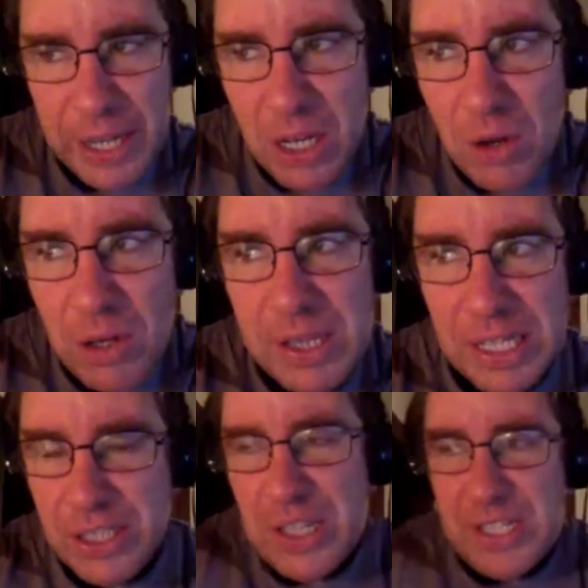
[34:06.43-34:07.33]
know, and
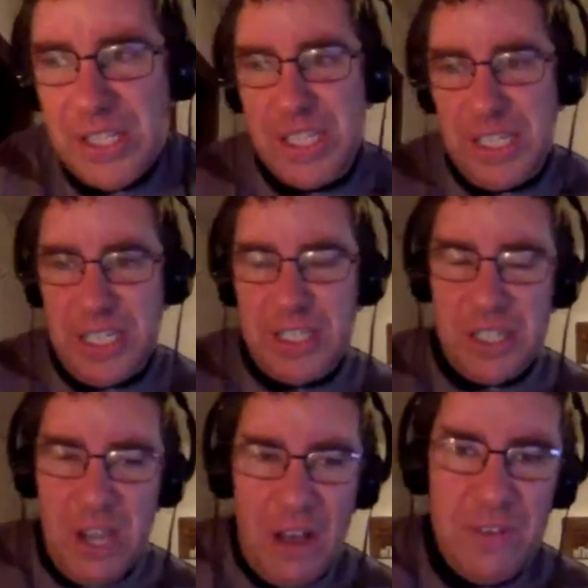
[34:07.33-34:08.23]
that's the thing. It's
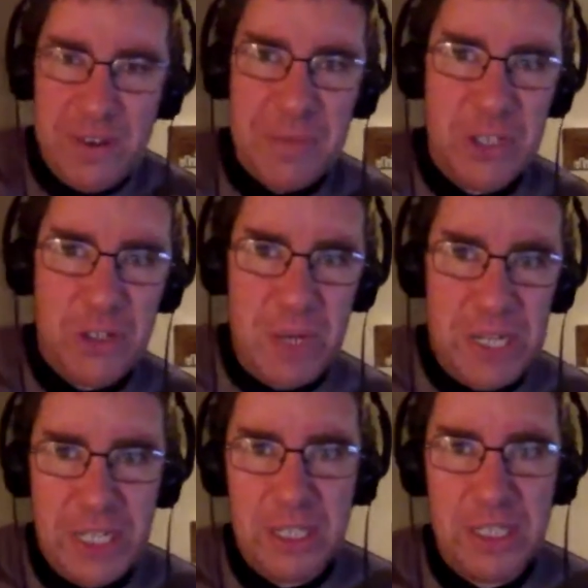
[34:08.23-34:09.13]
not very much
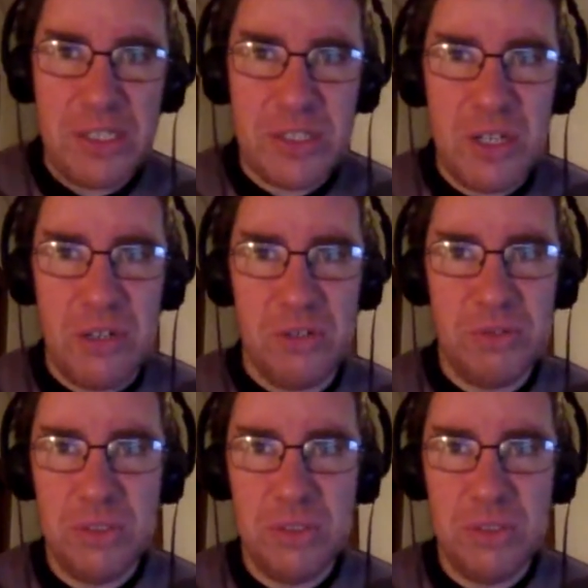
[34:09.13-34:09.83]
money, and so